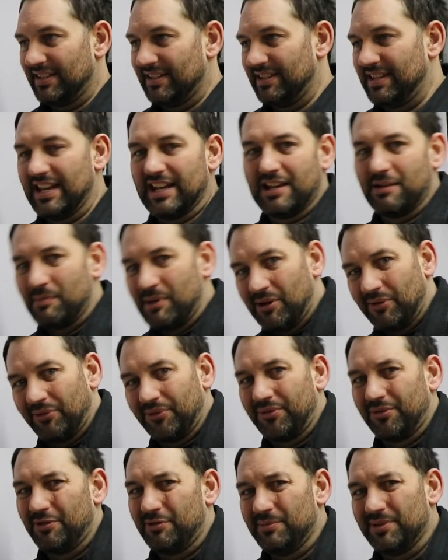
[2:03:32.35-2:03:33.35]
take them out
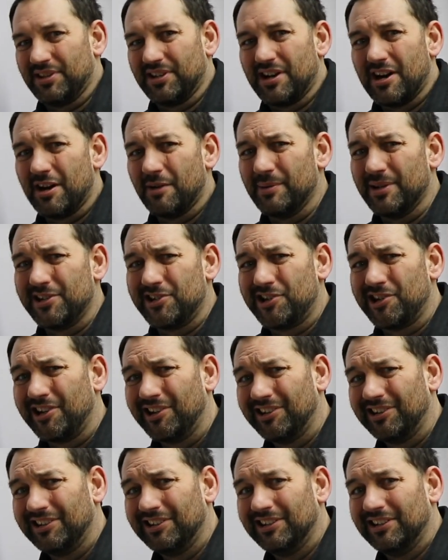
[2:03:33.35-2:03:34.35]
and throw them in the
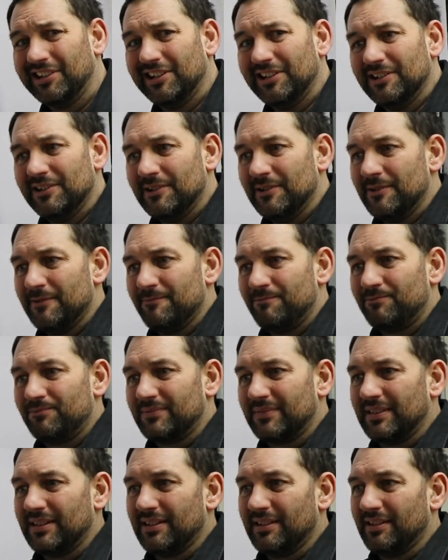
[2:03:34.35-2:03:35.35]
garbage.
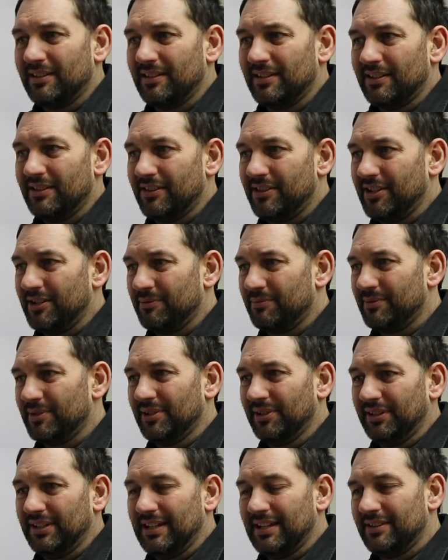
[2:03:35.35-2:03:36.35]

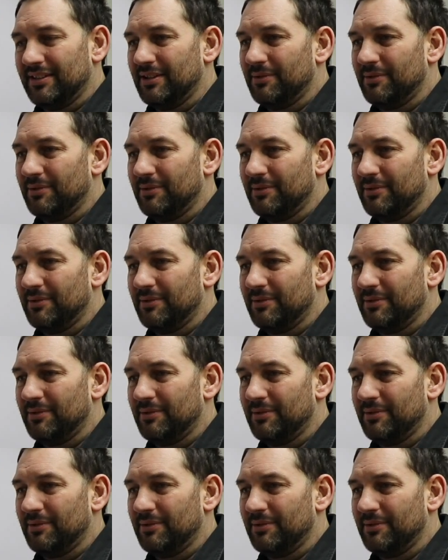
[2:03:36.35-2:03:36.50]
They're